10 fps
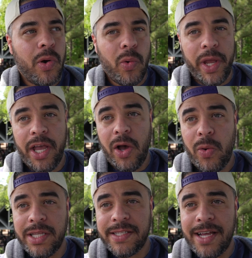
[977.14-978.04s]
we
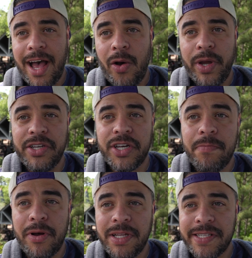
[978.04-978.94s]
go in style. We
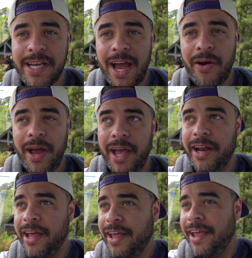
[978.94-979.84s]
jump on the sky ride.
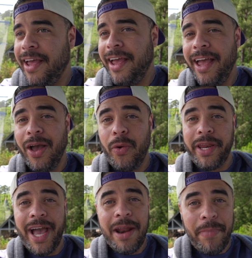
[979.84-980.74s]
And when
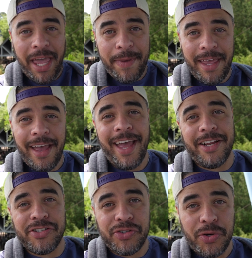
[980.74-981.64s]
you got a baby and
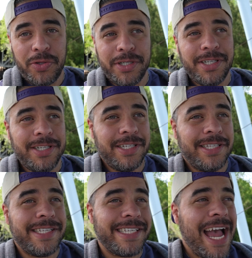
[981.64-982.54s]
a stroller,
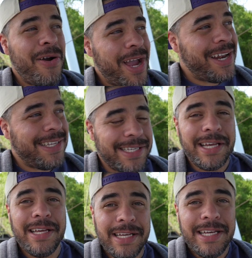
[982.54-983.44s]
the sky ride is a
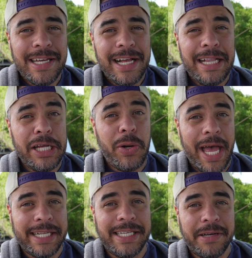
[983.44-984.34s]
little
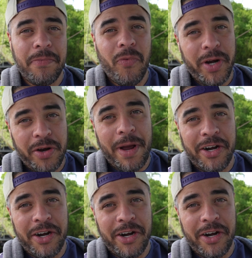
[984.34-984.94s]
hectic when you're by